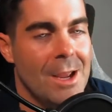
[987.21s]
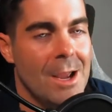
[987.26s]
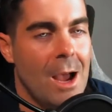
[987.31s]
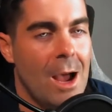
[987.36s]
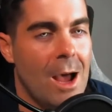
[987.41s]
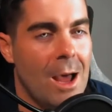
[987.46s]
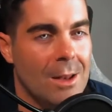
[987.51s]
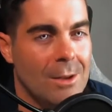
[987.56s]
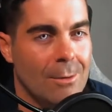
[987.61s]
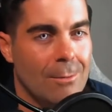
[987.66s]

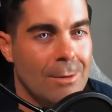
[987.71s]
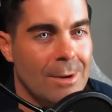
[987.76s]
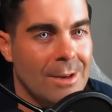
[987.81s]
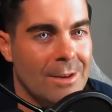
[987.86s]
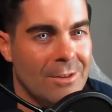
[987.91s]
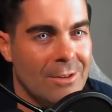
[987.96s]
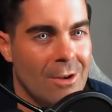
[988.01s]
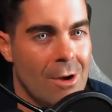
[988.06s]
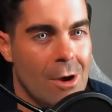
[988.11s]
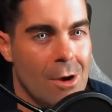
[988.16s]
a Halloween
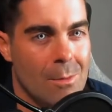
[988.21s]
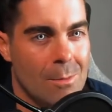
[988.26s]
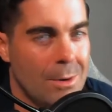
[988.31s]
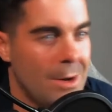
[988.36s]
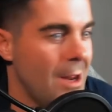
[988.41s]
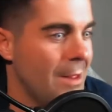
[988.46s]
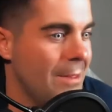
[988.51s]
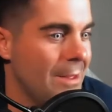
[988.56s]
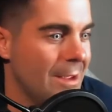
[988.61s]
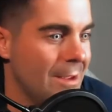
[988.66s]
song, but
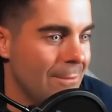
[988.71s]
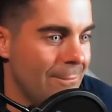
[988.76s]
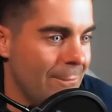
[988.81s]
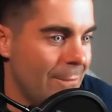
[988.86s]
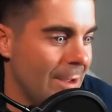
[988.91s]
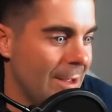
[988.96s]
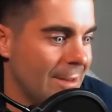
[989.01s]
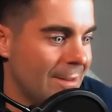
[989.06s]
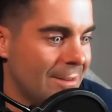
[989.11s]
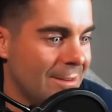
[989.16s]
I think it
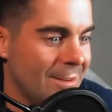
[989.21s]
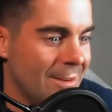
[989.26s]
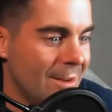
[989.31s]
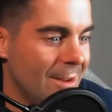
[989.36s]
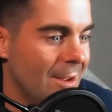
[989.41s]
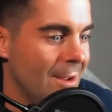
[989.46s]
fits.